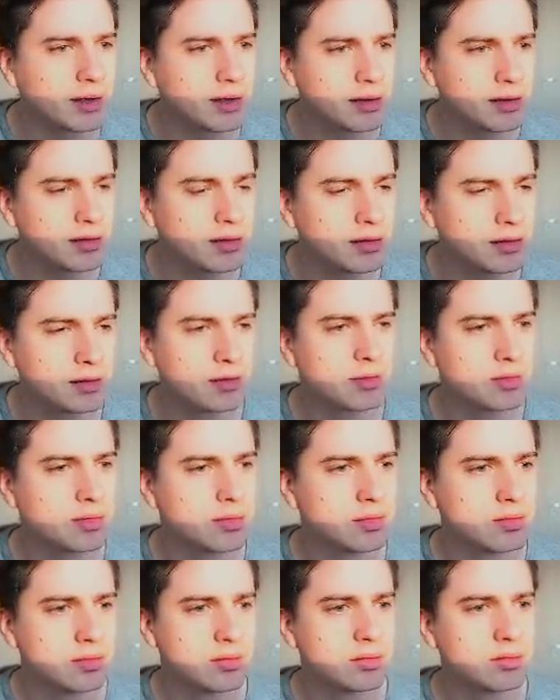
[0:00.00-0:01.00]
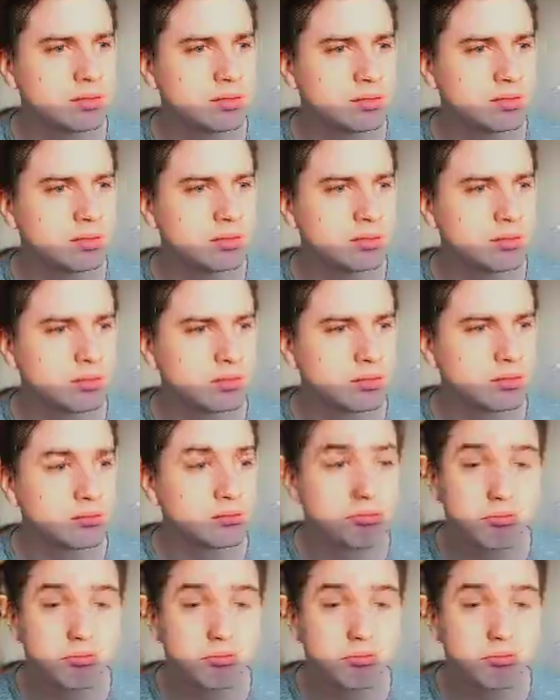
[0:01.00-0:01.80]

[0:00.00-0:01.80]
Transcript: No one is speaking in this clip.